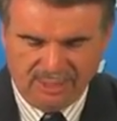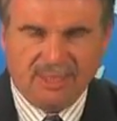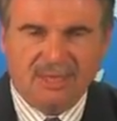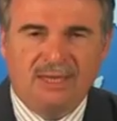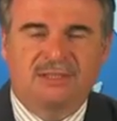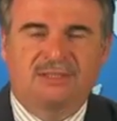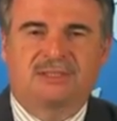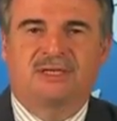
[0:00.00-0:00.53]

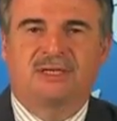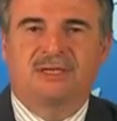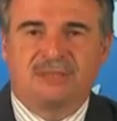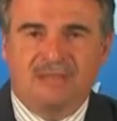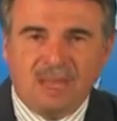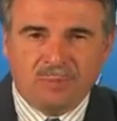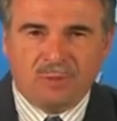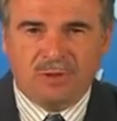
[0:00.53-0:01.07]
his
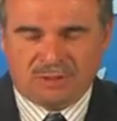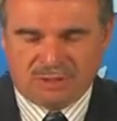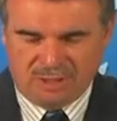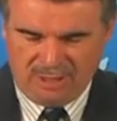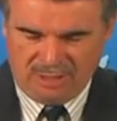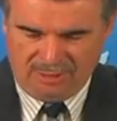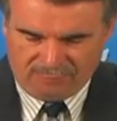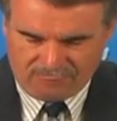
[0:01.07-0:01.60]

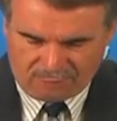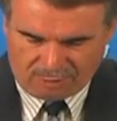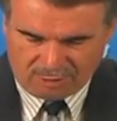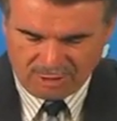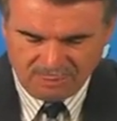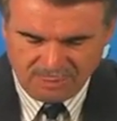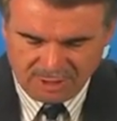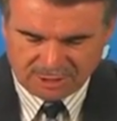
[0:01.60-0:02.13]
deputy
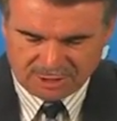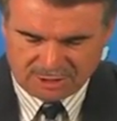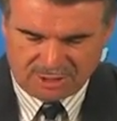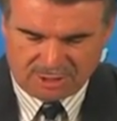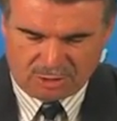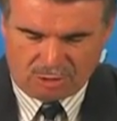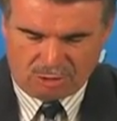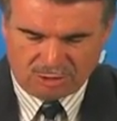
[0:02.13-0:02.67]
foreign
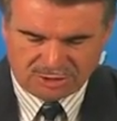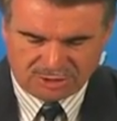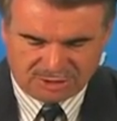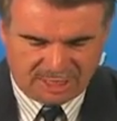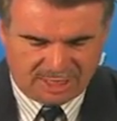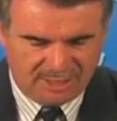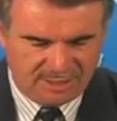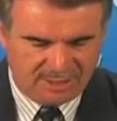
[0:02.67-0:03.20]
minister called
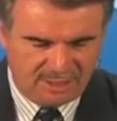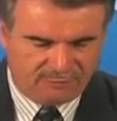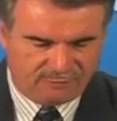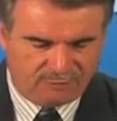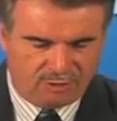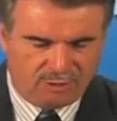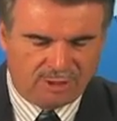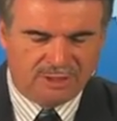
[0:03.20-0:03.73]
Sunday
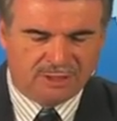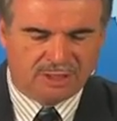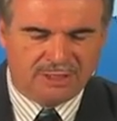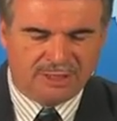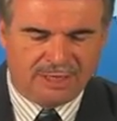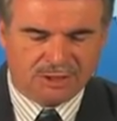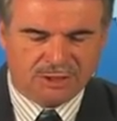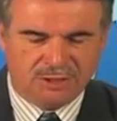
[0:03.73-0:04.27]
for an
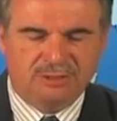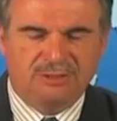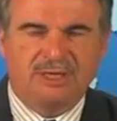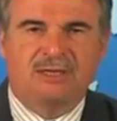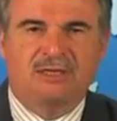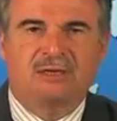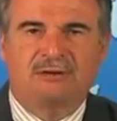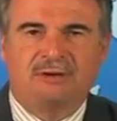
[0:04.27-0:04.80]
international
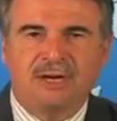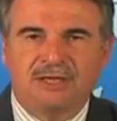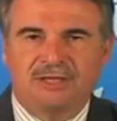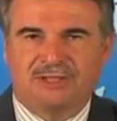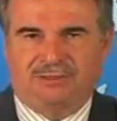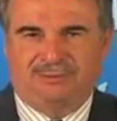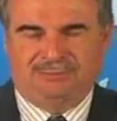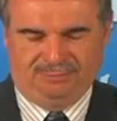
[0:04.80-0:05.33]

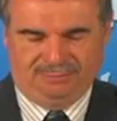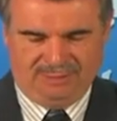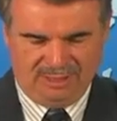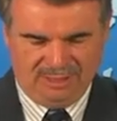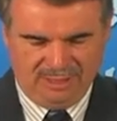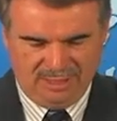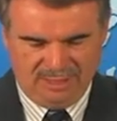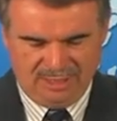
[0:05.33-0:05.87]
declaration
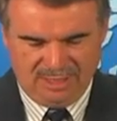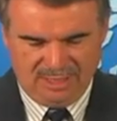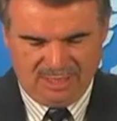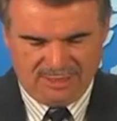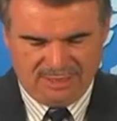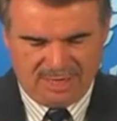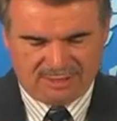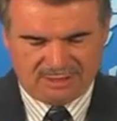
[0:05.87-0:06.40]

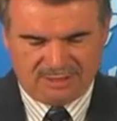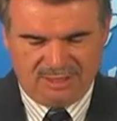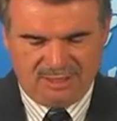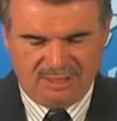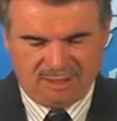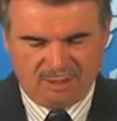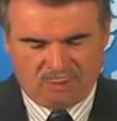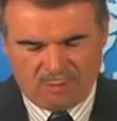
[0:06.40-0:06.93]
that
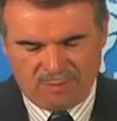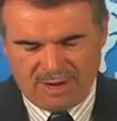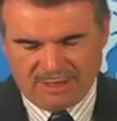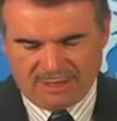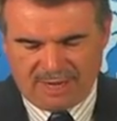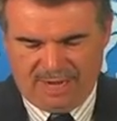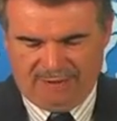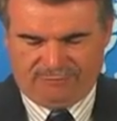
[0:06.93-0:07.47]
the
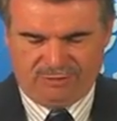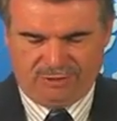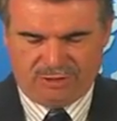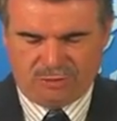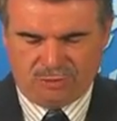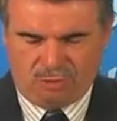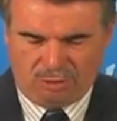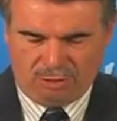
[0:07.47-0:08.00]
diplomatic effort
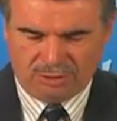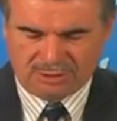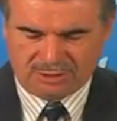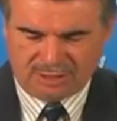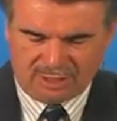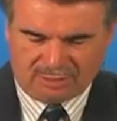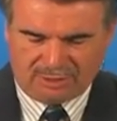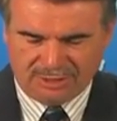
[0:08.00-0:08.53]
to halt
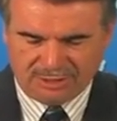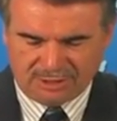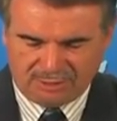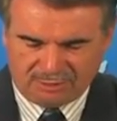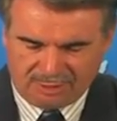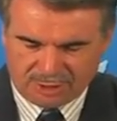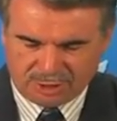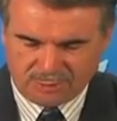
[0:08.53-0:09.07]
Tehran's
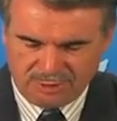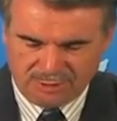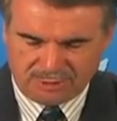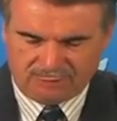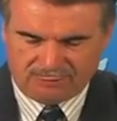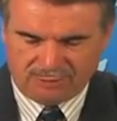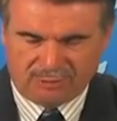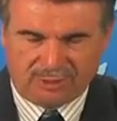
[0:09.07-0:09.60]
enrichment
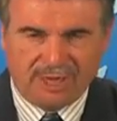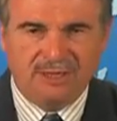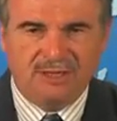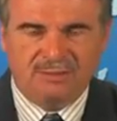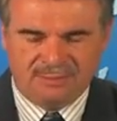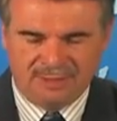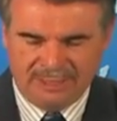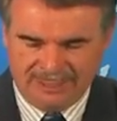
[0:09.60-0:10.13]
of
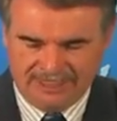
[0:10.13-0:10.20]
uranium